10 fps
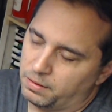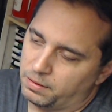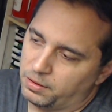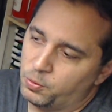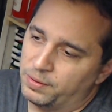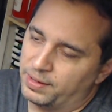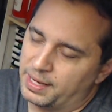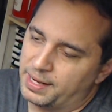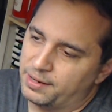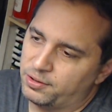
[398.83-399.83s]
you even
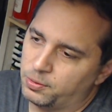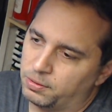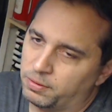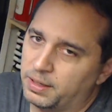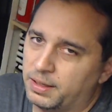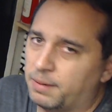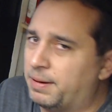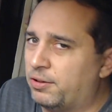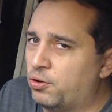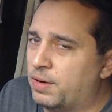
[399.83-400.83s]
get into it really i
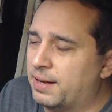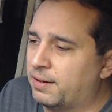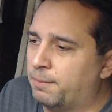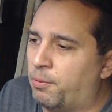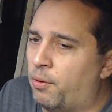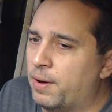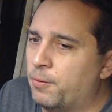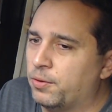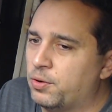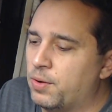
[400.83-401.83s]
mean you get to the point
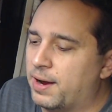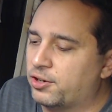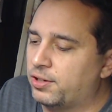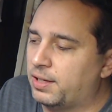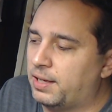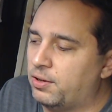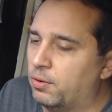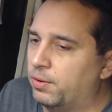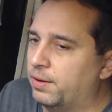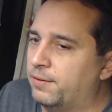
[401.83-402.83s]
where you actually
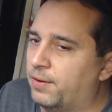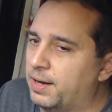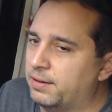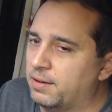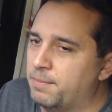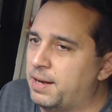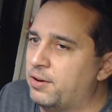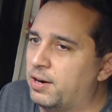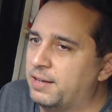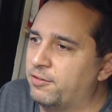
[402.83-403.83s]
know the device it may
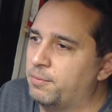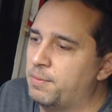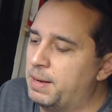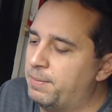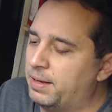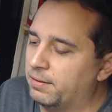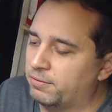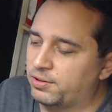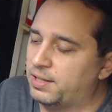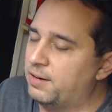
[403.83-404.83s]
not even may be a
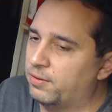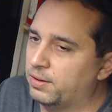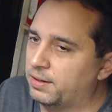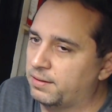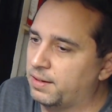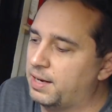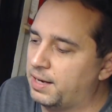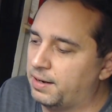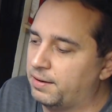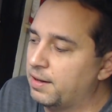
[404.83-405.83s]
receiver let's say
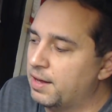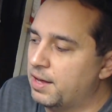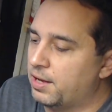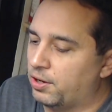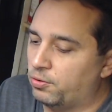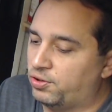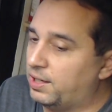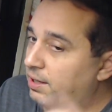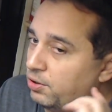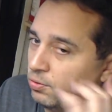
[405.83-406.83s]
and you
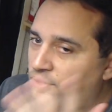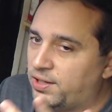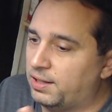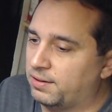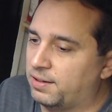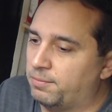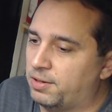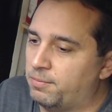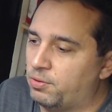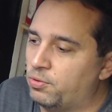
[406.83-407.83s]
see that you see the
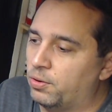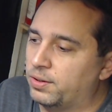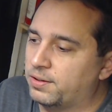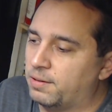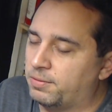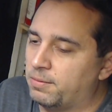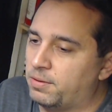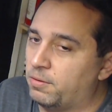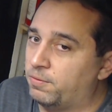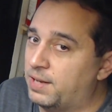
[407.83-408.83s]
symptom you know the symptom
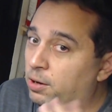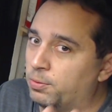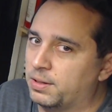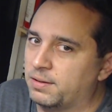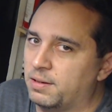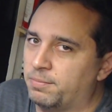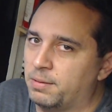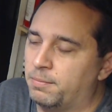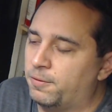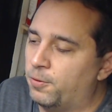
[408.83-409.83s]
you've dealt with the
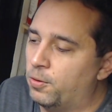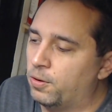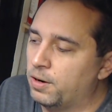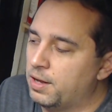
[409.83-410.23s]
symptom before